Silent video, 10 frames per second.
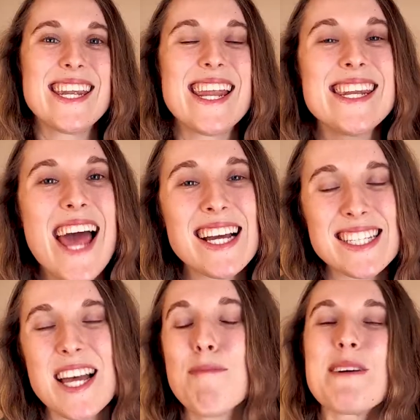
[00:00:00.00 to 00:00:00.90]

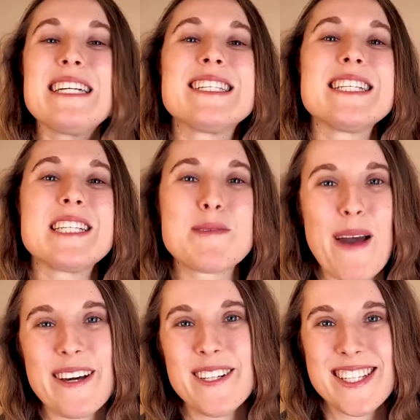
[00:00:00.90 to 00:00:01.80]
Next up is the
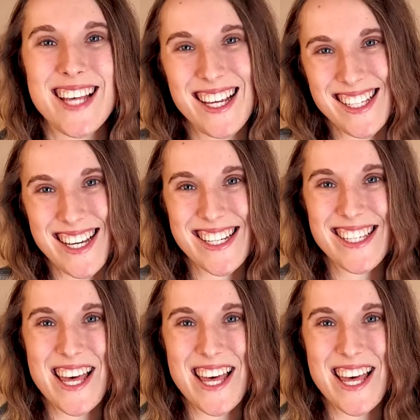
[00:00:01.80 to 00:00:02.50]
Speckled Sussex.